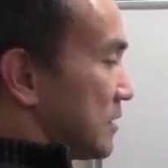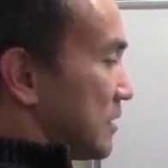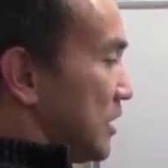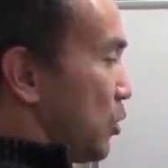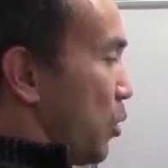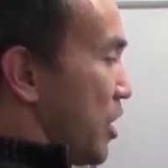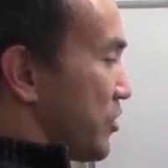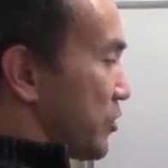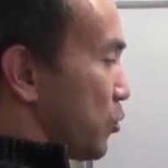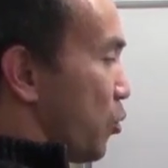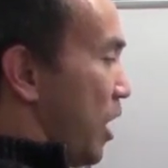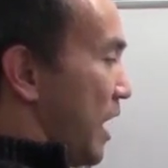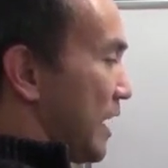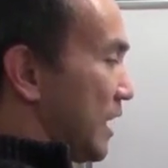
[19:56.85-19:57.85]
equation
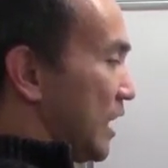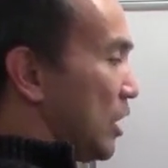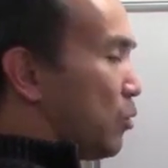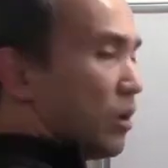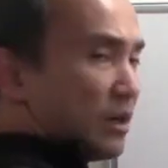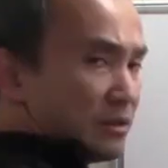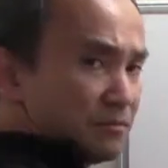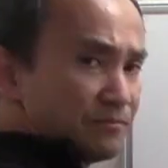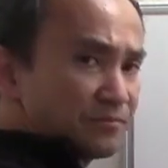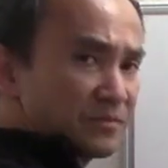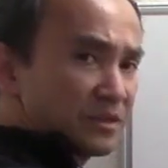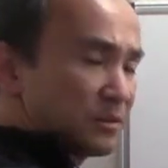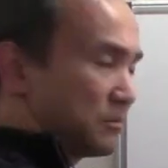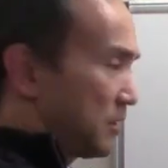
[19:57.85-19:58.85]
y equal
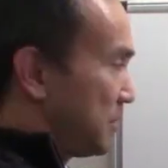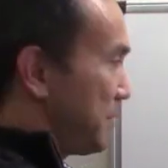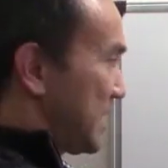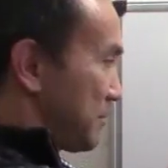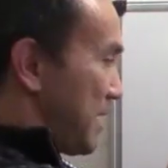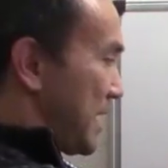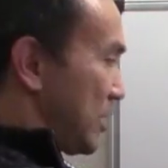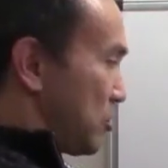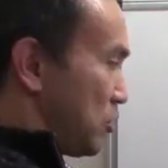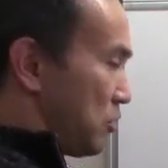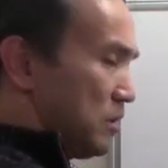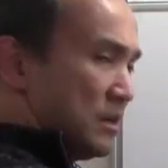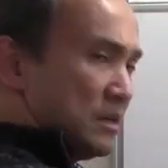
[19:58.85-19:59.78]
a mathematical